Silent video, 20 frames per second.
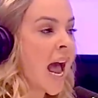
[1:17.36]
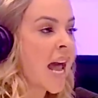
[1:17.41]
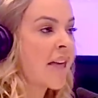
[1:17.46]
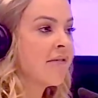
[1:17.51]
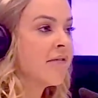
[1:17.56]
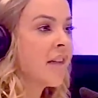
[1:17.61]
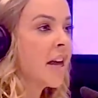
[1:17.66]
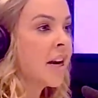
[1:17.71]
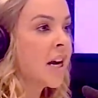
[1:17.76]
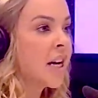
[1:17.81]

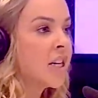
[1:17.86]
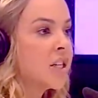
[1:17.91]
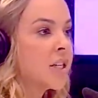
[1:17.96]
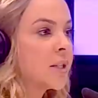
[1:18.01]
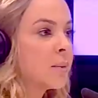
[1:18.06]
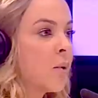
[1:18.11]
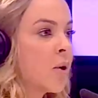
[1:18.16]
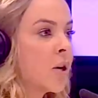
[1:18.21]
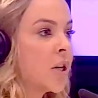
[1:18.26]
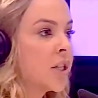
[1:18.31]
And then I
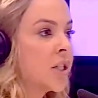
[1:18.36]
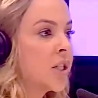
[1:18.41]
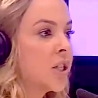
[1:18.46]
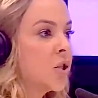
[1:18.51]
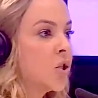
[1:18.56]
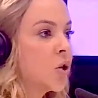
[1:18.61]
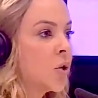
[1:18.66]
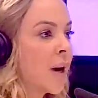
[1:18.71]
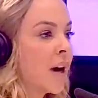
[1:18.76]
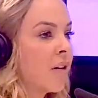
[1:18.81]
just wanted to
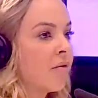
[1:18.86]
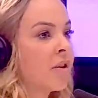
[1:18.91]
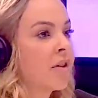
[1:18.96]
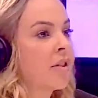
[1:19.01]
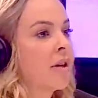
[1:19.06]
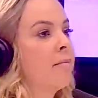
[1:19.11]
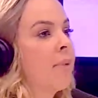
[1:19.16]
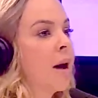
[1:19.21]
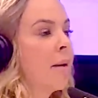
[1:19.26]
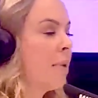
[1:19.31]
do
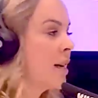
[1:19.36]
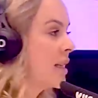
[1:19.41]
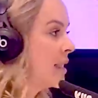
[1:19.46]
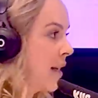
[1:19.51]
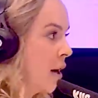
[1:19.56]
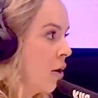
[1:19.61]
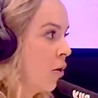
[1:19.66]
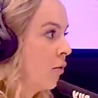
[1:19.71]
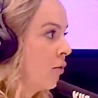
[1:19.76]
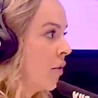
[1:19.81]
everything by
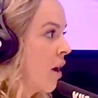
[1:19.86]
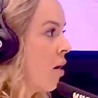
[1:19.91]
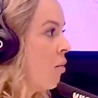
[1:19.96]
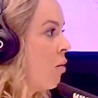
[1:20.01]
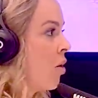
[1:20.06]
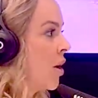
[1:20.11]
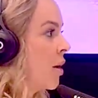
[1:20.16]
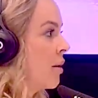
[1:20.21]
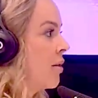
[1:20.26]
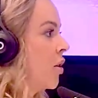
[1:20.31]
myself. I
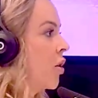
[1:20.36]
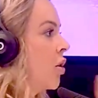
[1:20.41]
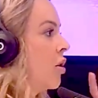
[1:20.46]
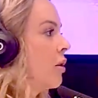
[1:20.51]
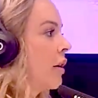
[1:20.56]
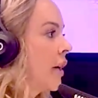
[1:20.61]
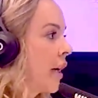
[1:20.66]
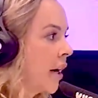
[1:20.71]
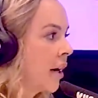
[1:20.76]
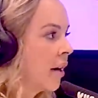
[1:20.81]
wanted the
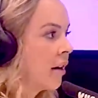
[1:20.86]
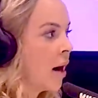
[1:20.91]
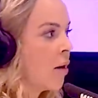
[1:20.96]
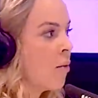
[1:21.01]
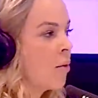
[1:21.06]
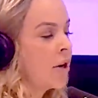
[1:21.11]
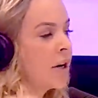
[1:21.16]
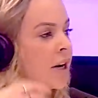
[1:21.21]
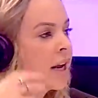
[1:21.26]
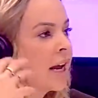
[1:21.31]
career. Right. I
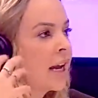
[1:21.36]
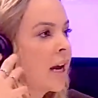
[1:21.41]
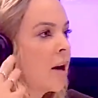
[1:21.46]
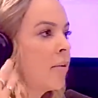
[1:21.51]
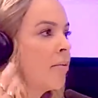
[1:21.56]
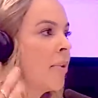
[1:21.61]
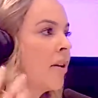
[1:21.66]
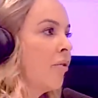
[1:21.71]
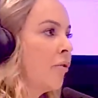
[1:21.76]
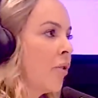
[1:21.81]
wanted to hang out
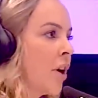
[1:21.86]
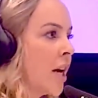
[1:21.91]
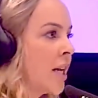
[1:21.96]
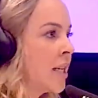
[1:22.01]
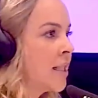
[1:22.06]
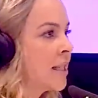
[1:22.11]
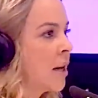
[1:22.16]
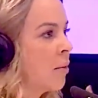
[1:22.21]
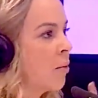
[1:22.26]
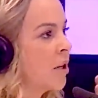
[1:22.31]
with my
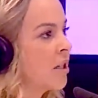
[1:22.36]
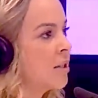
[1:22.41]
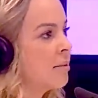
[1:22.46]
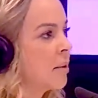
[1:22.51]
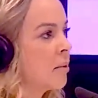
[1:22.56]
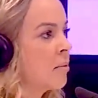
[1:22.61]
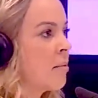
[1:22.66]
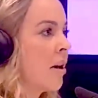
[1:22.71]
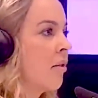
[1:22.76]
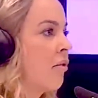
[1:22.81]
friends. I wanted to
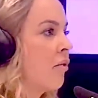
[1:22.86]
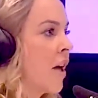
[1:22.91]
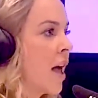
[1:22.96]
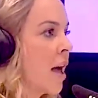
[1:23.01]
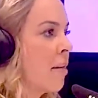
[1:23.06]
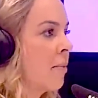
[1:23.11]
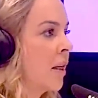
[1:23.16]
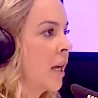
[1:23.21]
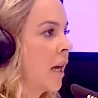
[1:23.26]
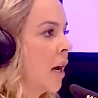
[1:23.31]
be with my
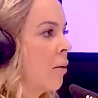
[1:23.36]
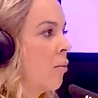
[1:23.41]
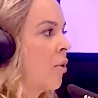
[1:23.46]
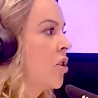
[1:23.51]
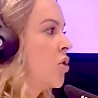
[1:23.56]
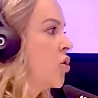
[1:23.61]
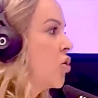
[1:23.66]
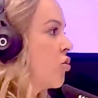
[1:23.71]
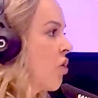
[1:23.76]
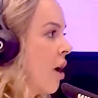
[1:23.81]
family. I
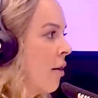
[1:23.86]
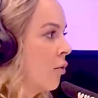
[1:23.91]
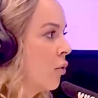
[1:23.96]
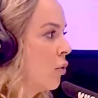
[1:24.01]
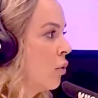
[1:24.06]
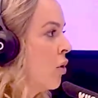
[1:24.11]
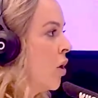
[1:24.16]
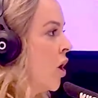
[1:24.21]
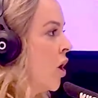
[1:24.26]
wanted to travel.